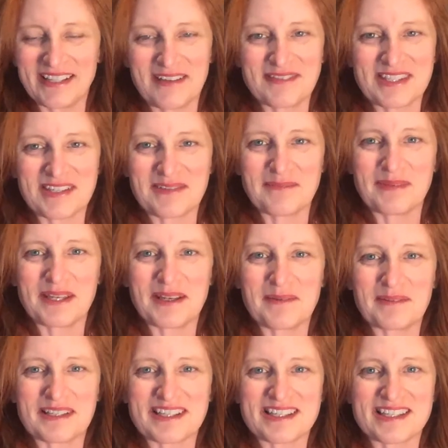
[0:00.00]
love to be
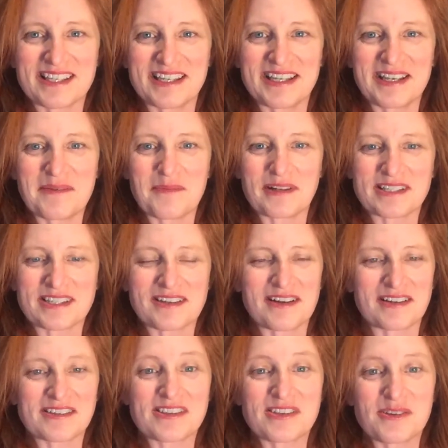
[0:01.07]
able to see what
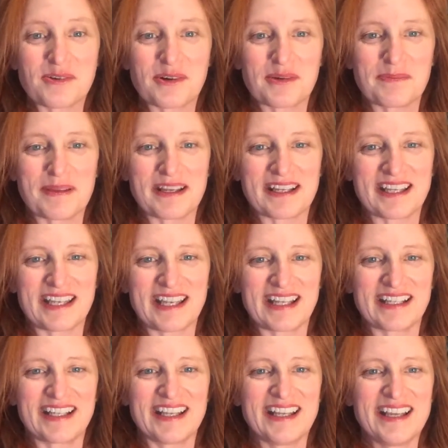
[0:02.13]
songs you're
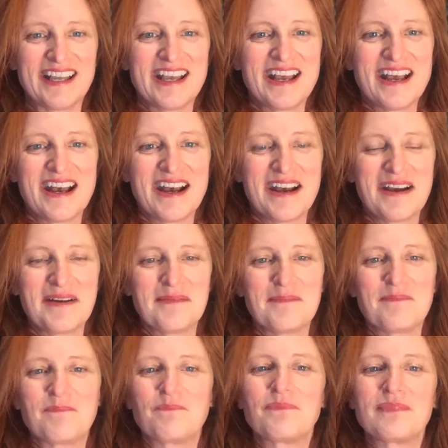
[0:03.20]
picking.
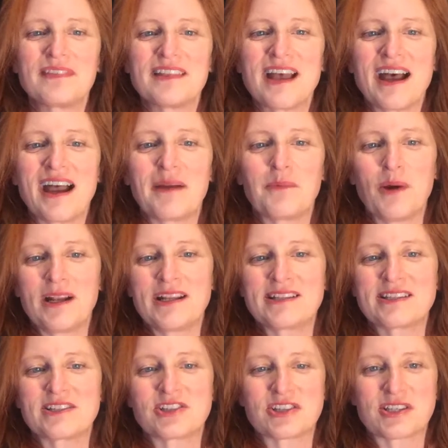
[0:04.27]
I wanted
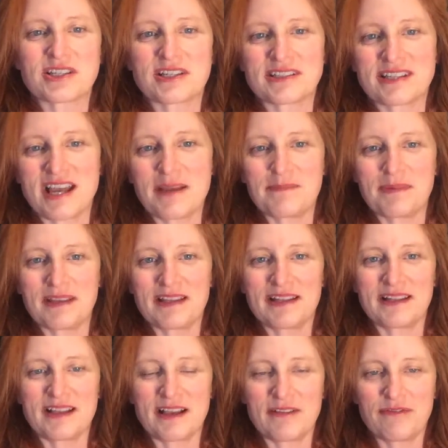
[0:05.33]
to just type
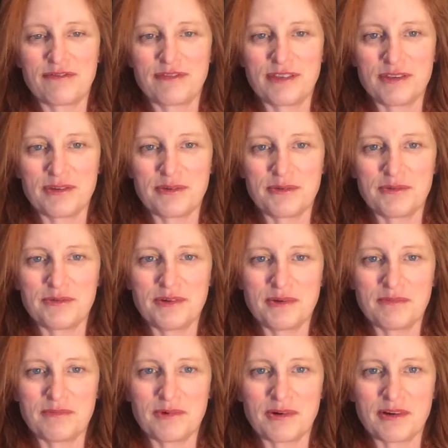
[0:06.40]
in a few
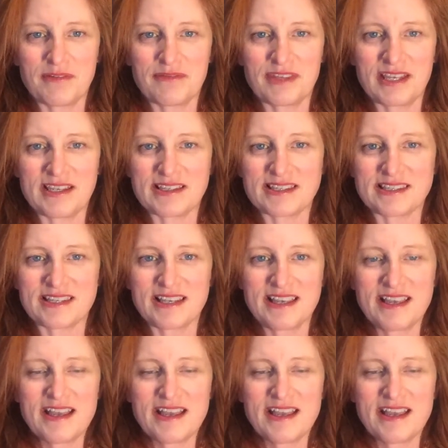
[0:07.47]
more of these.